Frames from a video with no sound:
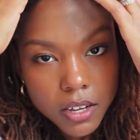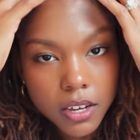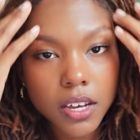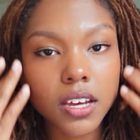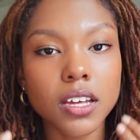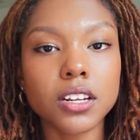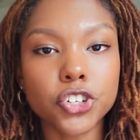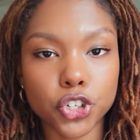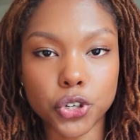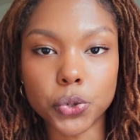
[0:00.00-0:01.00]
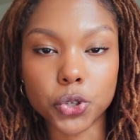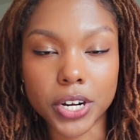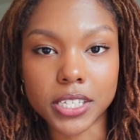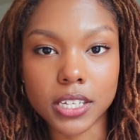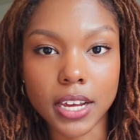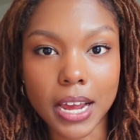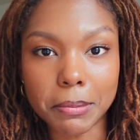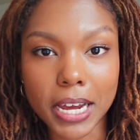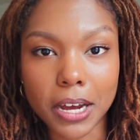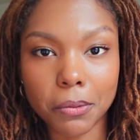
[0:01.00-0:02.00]
And it's just 2 strands that came
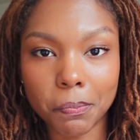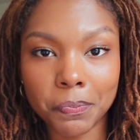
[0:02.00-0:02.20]
down.